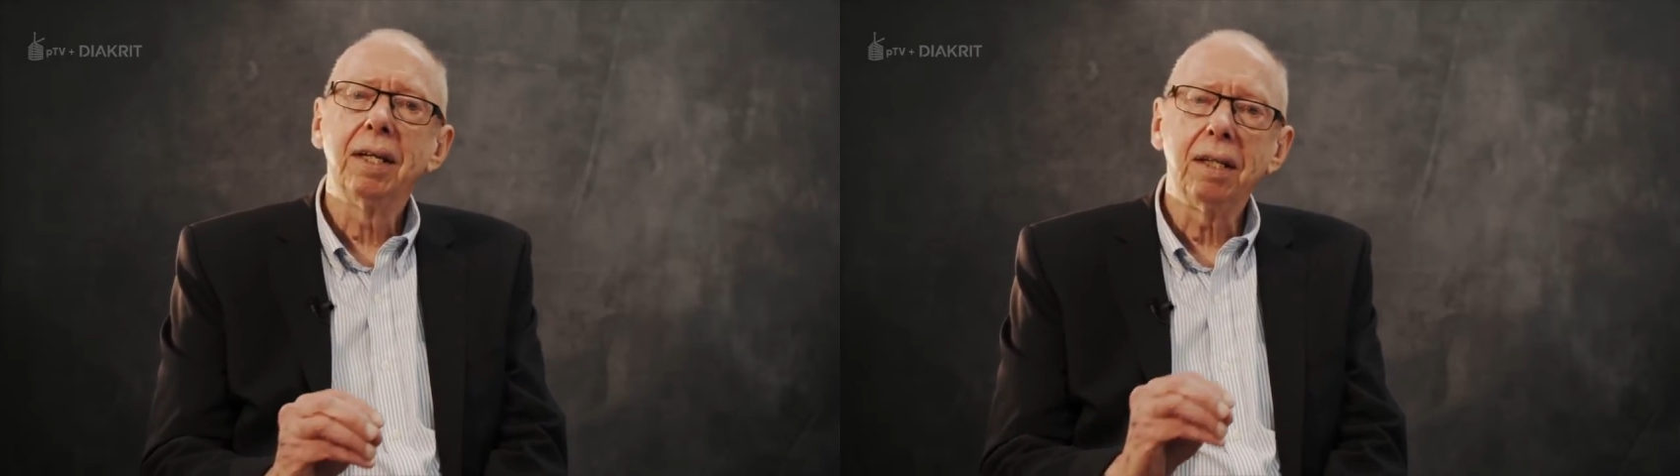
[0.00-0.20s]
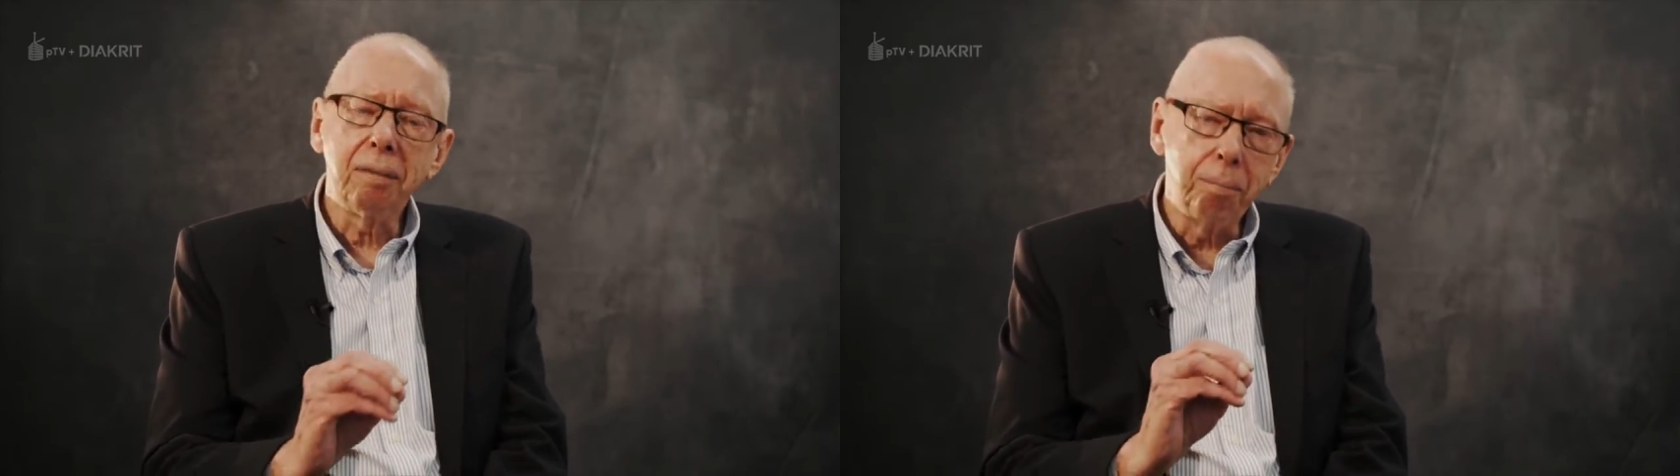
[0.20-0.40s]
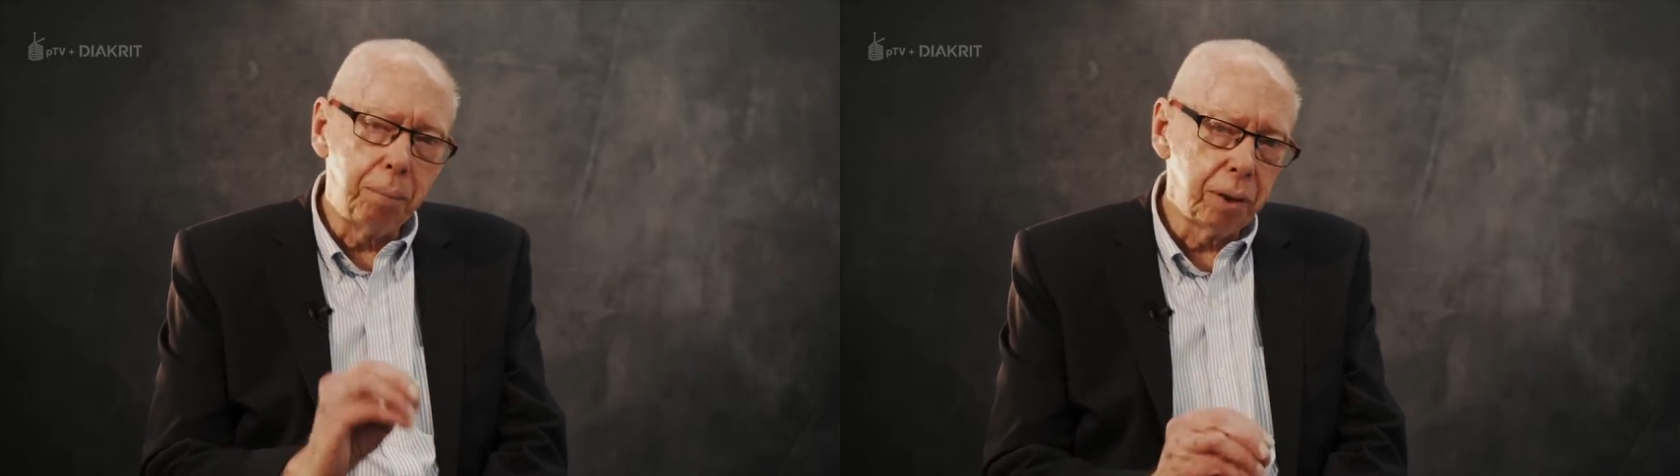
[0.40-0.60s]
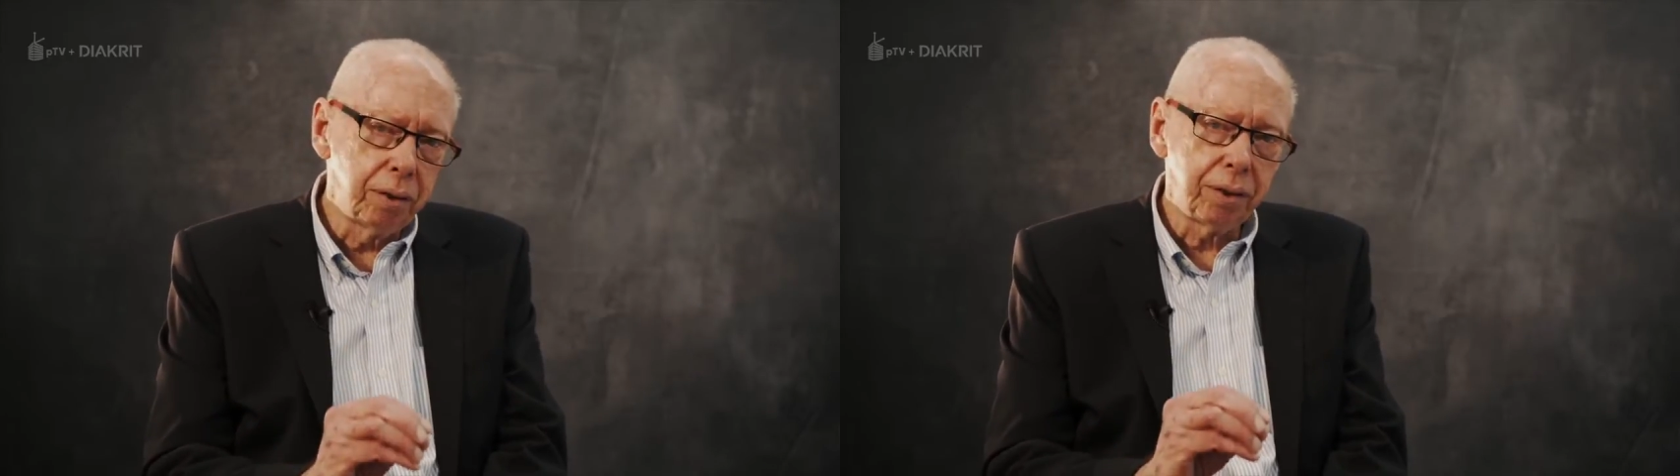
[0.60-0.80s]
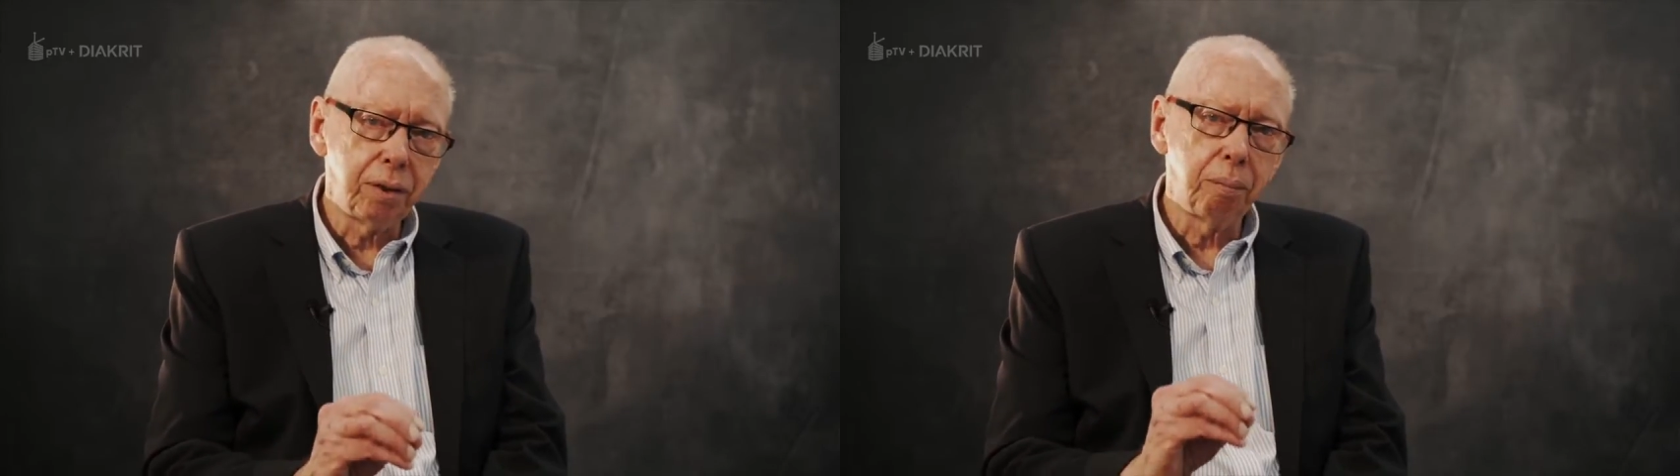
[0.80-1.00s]
in
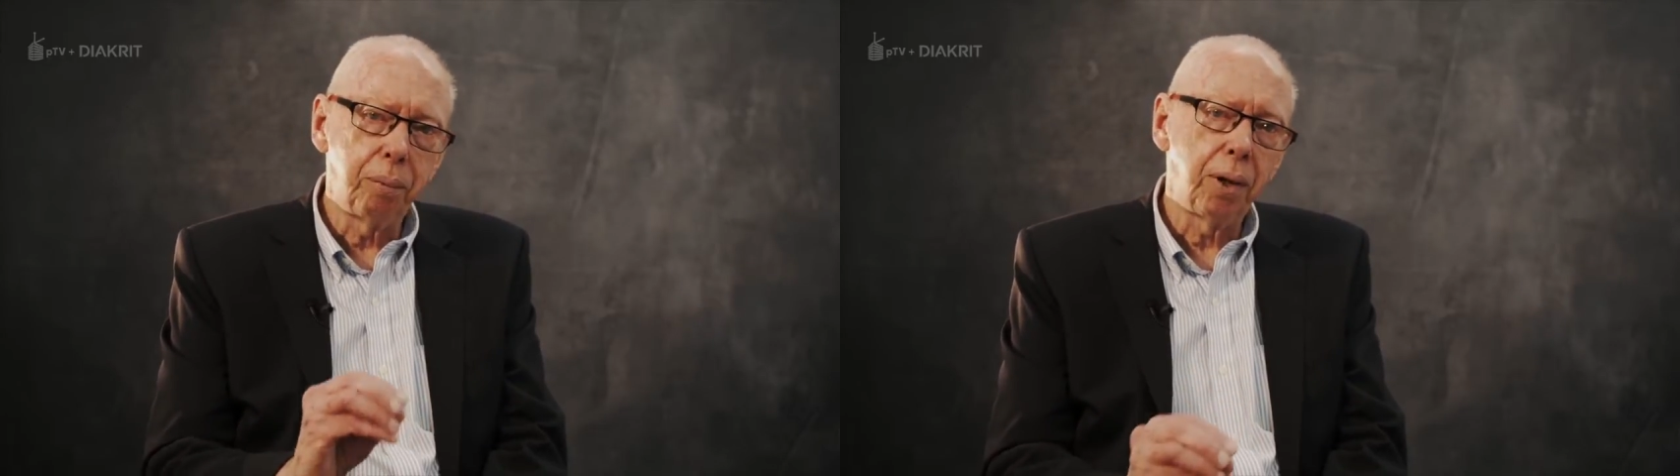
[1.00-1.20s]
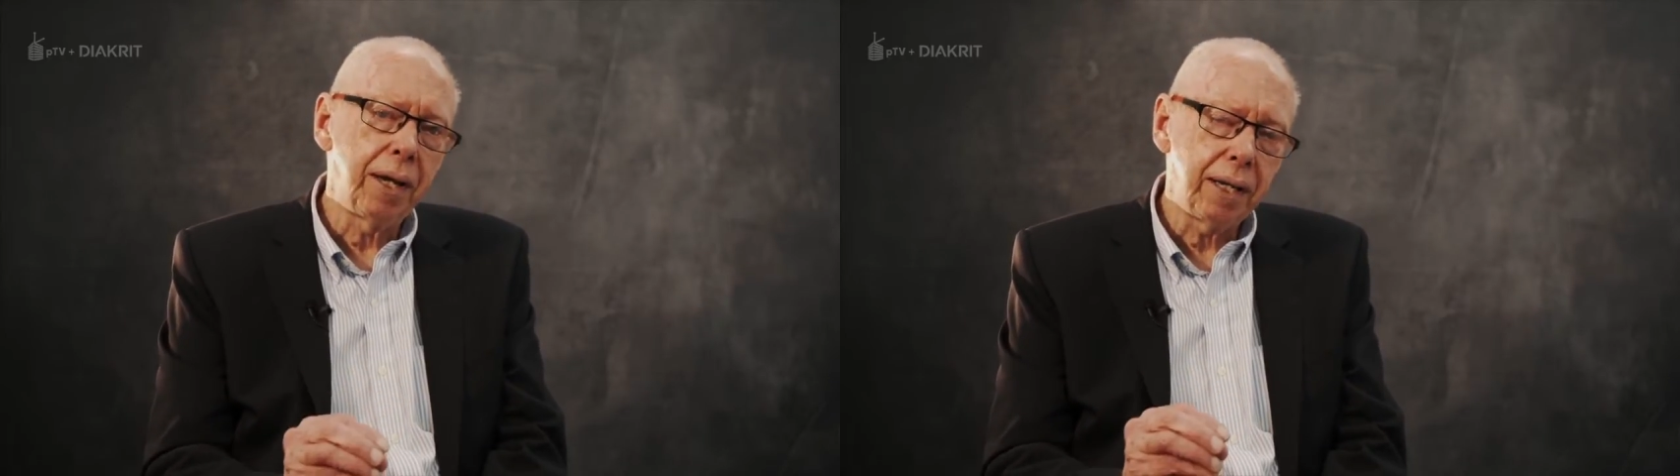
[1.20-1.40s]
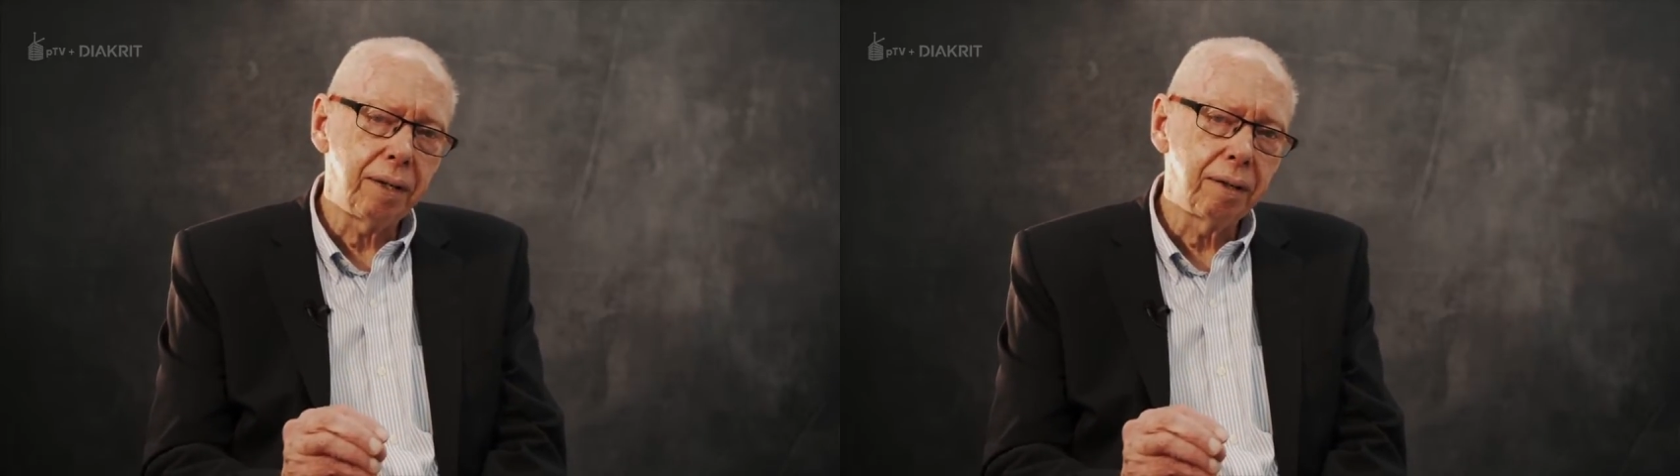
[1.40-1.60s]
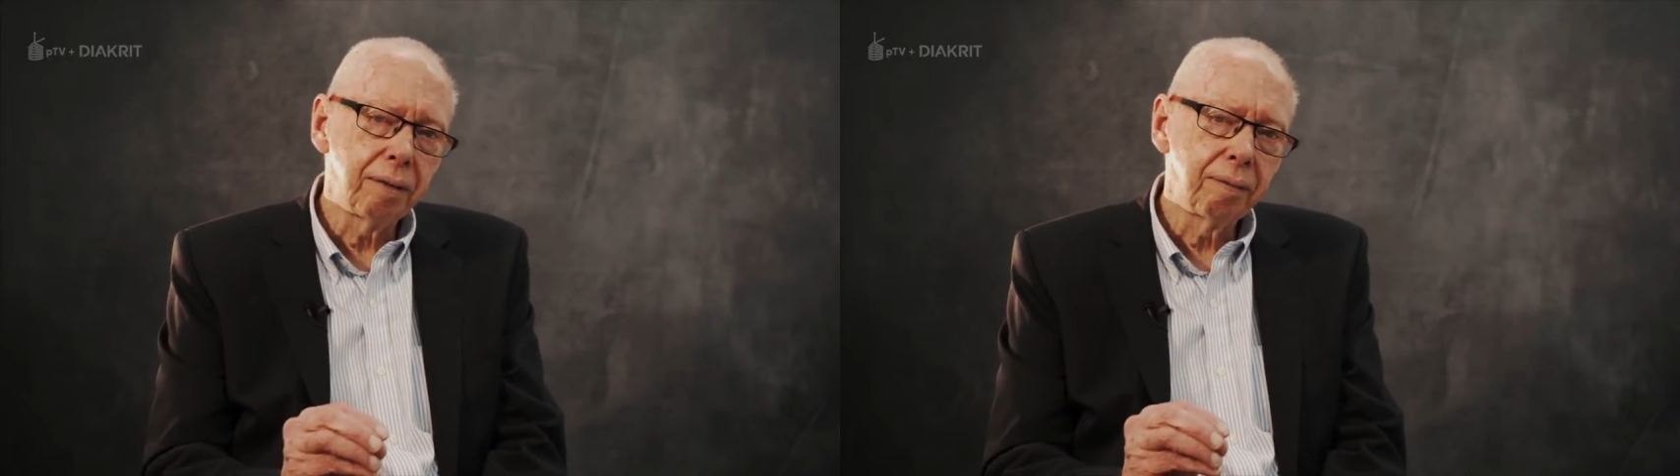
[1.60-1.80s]
building your brand.